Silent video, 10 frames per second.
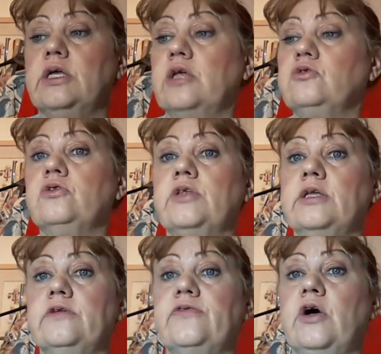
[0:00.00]
and I do
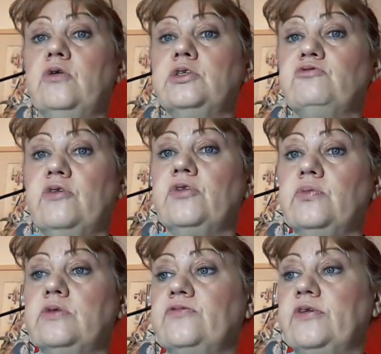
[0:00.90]
think the value is roughly
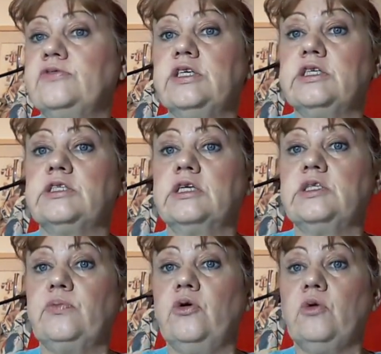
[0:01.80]
about £50 to
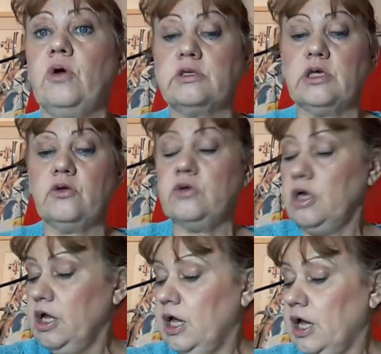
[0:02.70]
£60. I worked it out.
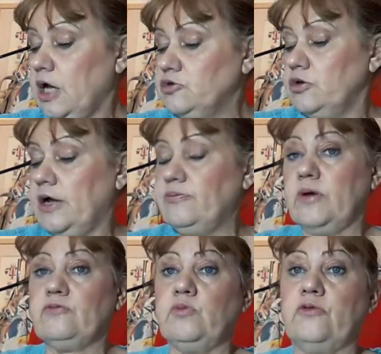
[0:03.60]
I do have
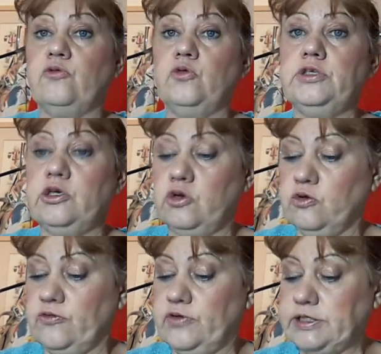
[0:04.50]
my phone here on
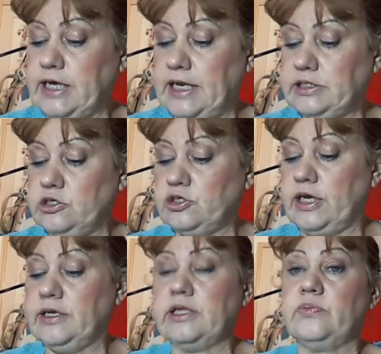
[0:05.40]
Look Fantastic to
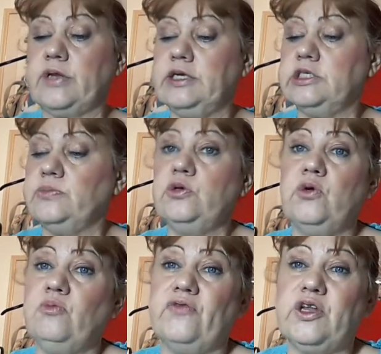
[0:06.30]
try and get the prices, but you
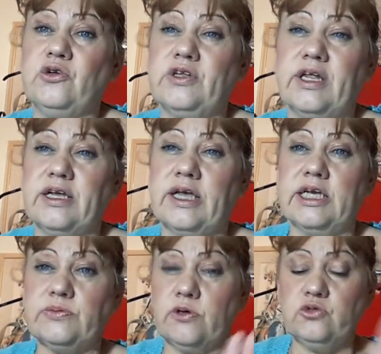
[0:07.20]
know I'm not very good at that,
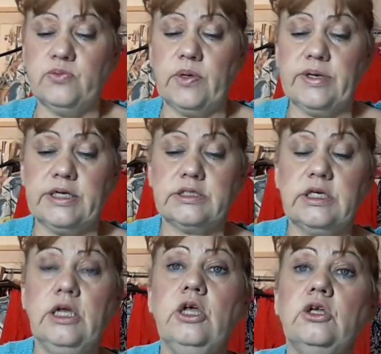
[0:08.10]
guys, but I'll do my best.
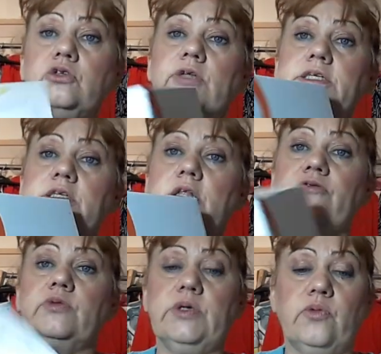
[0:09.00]
So this is a
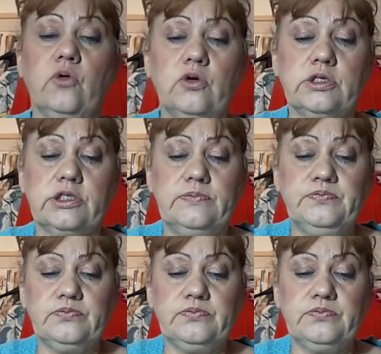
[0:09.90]
lovely wee box,